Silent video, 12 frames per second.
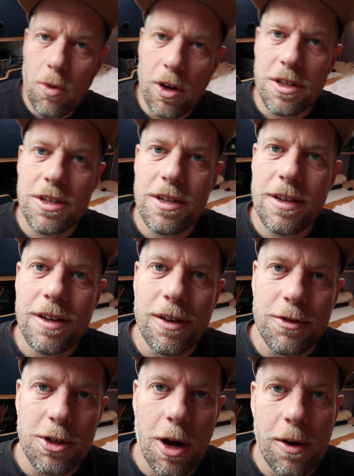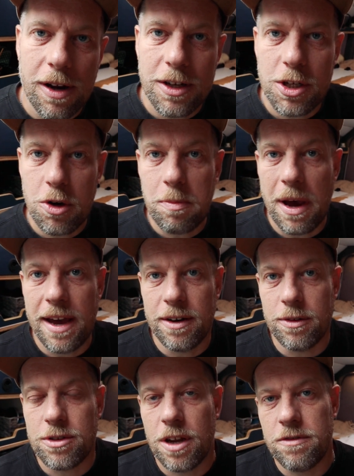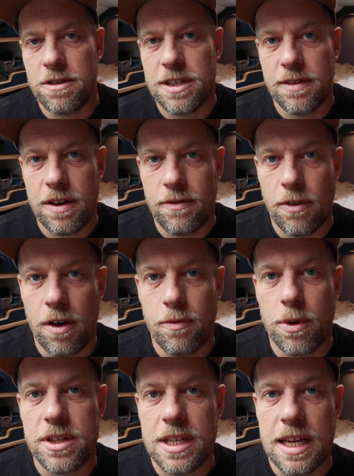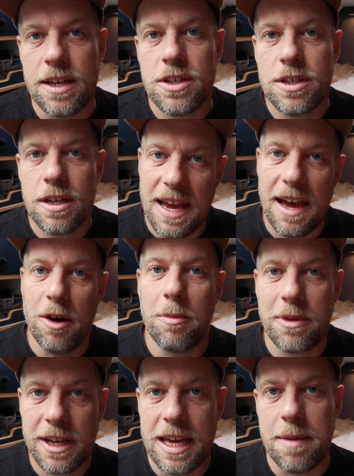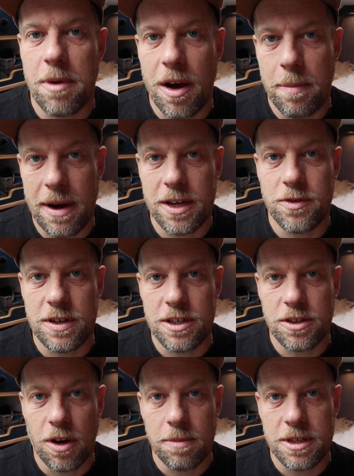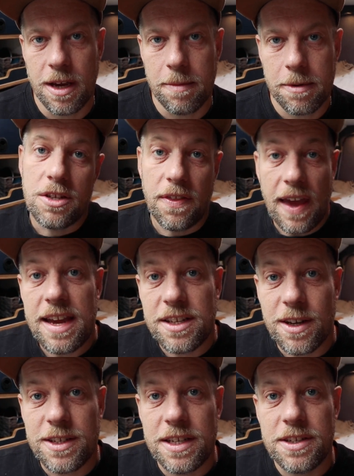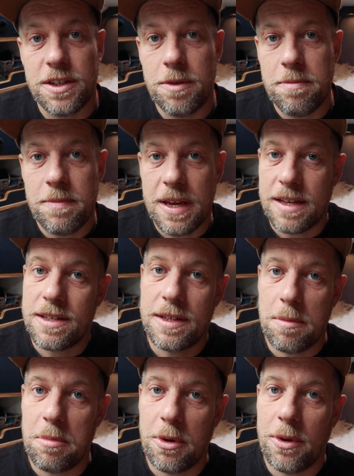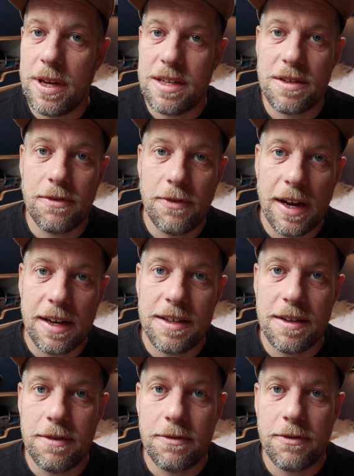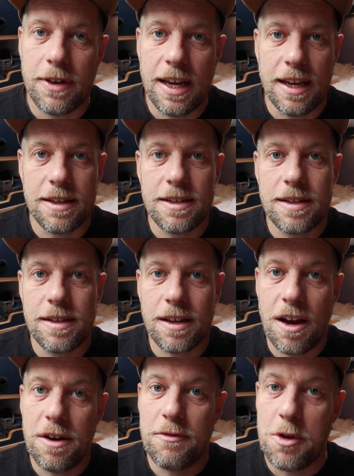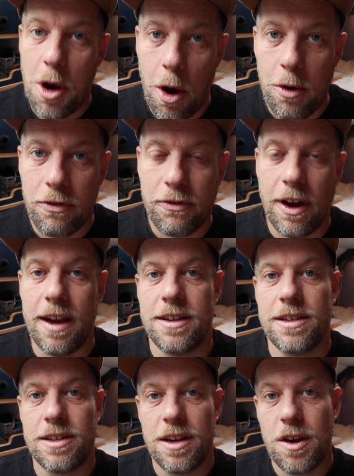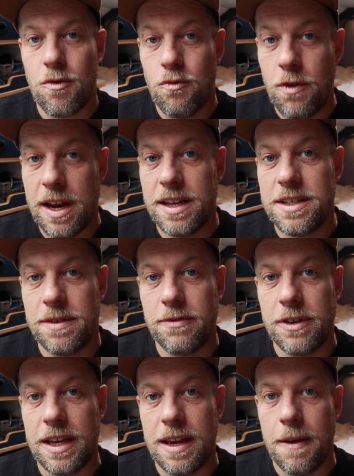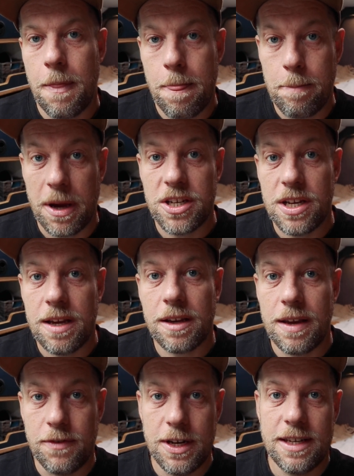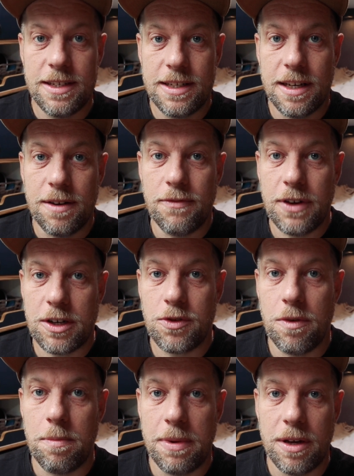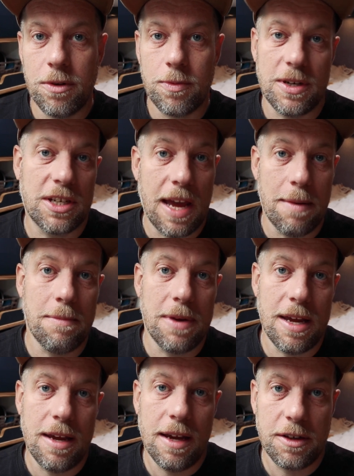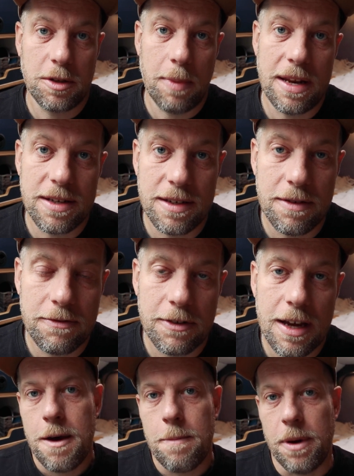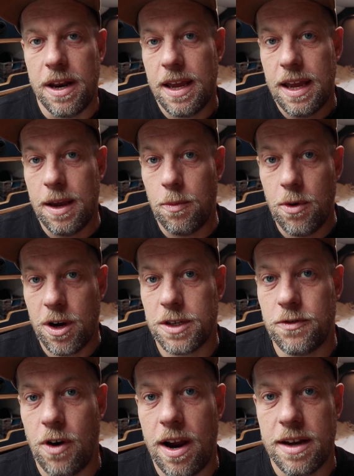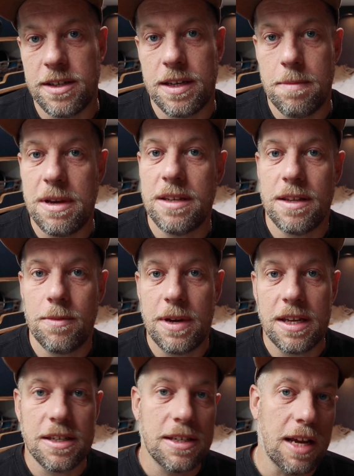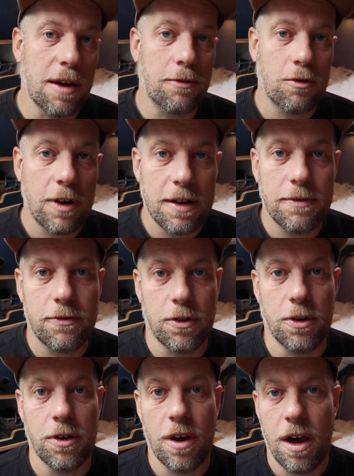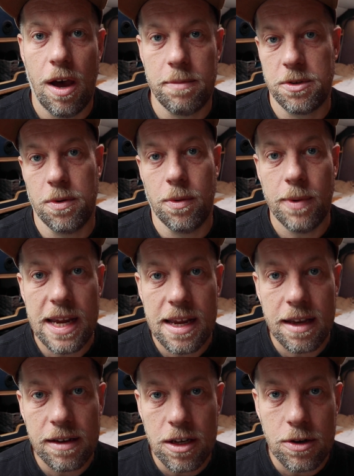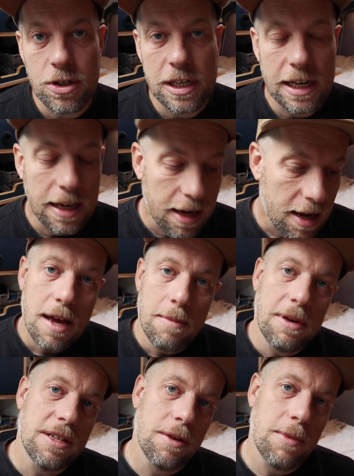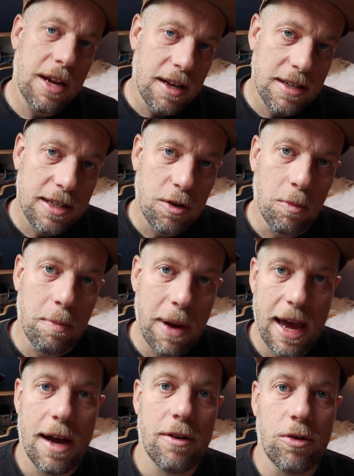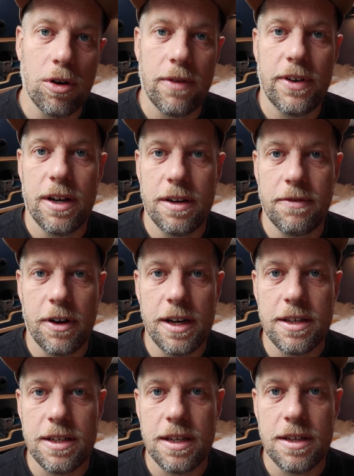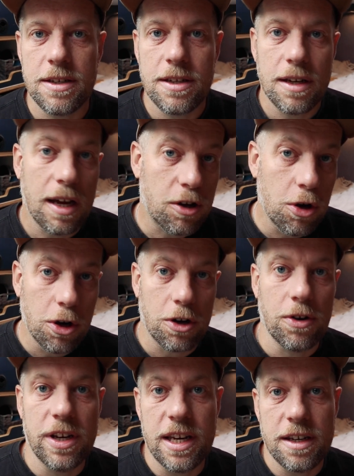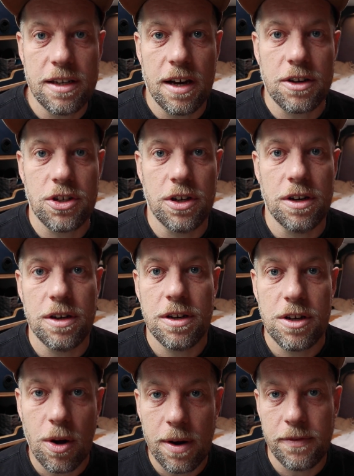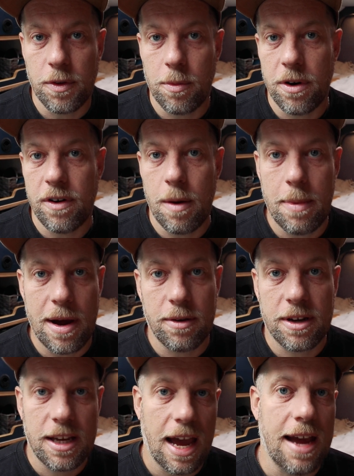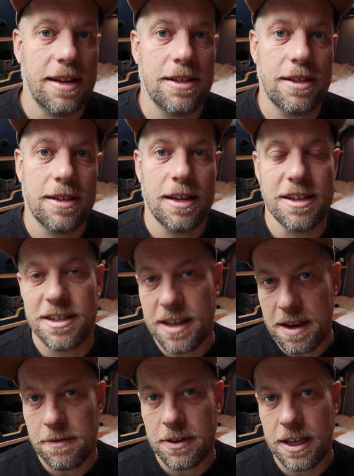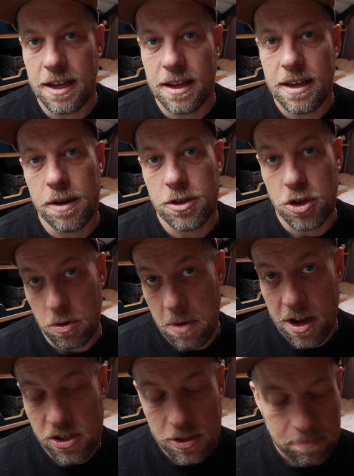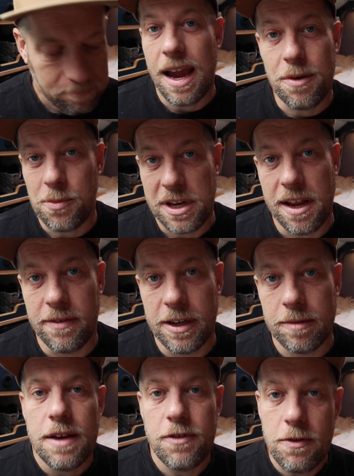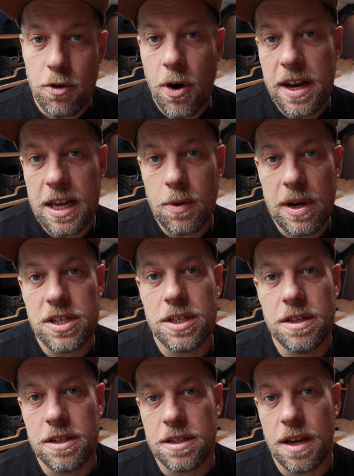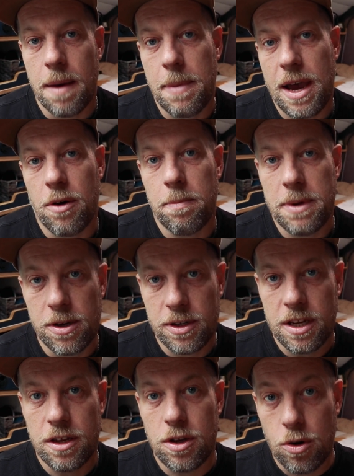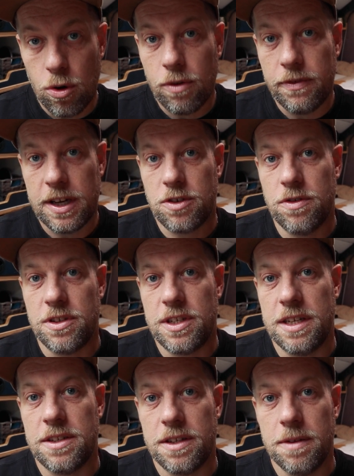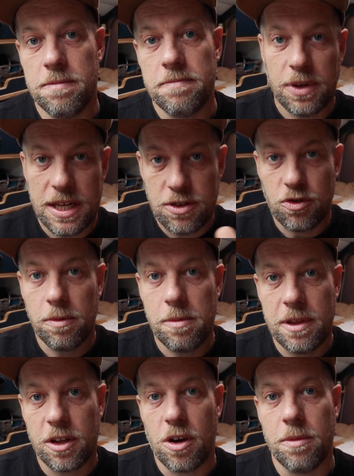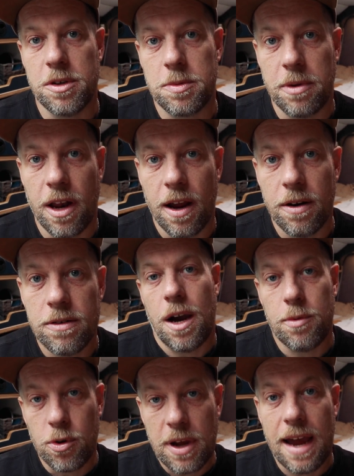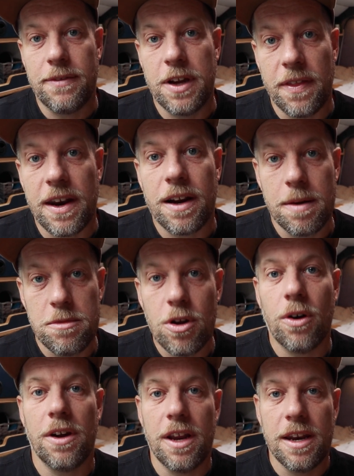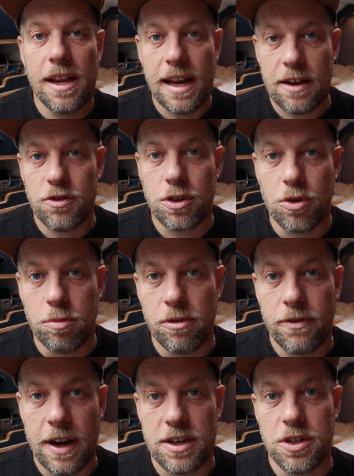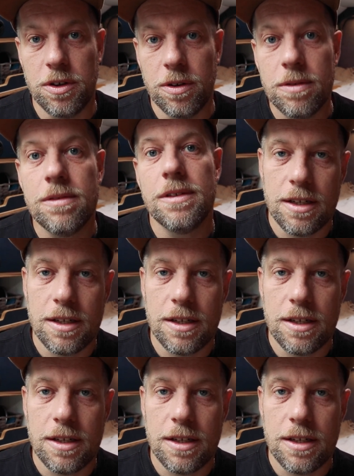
watts of solar, 2 panels, 175 watts each to help keep our batteries topped up. So that is our system. It's simple, it's effective, it's kind of no fuss, relatively budget, given it's still a Victron build, which can be expensive, but it works for us. It means that we can stay off grid for up to a week usually. It means that we can still power all of our devices, cook on induction, not have to worry about gas and safety too much. And we love it. If you've got any questions about building your Victron system, please drop them in the comments below. I will caveat that I'm not an electrical professional,